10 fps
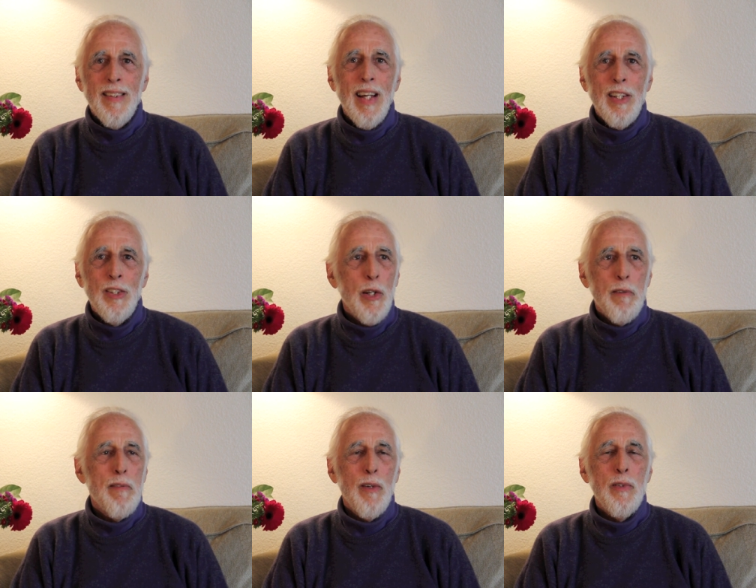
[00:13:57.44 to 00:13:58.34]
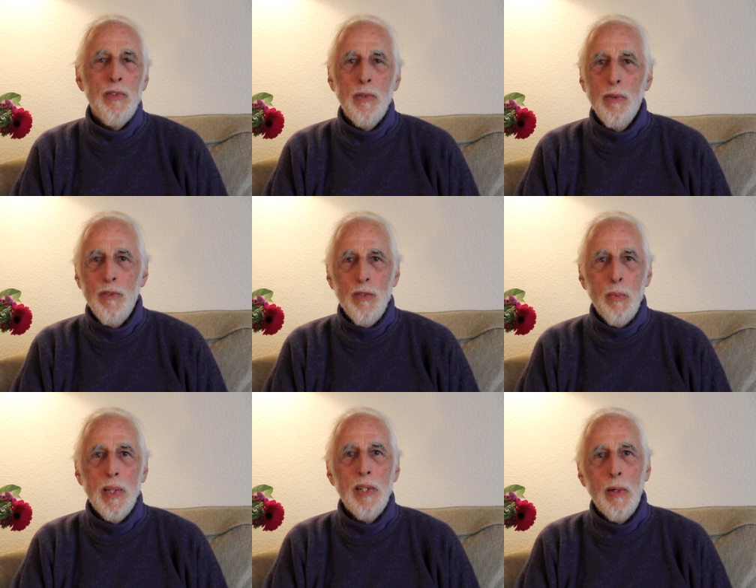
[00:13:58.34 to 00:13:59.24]
that none of those students
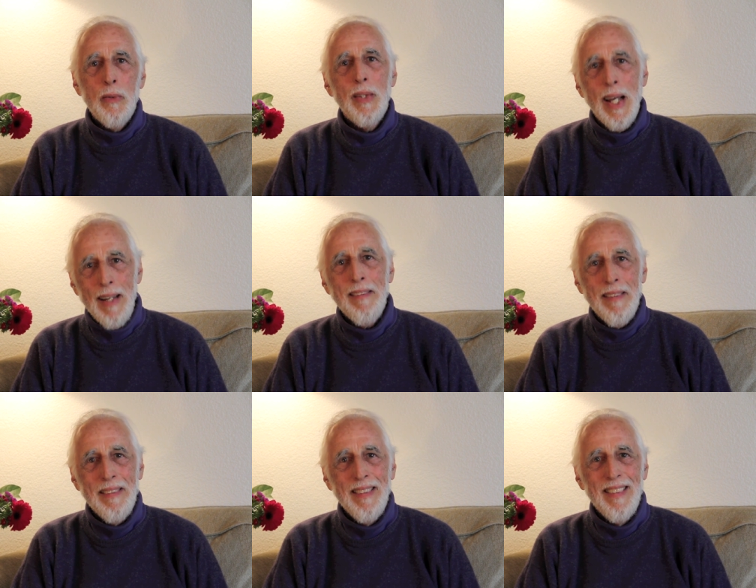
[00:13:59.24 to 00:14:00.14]
would know death,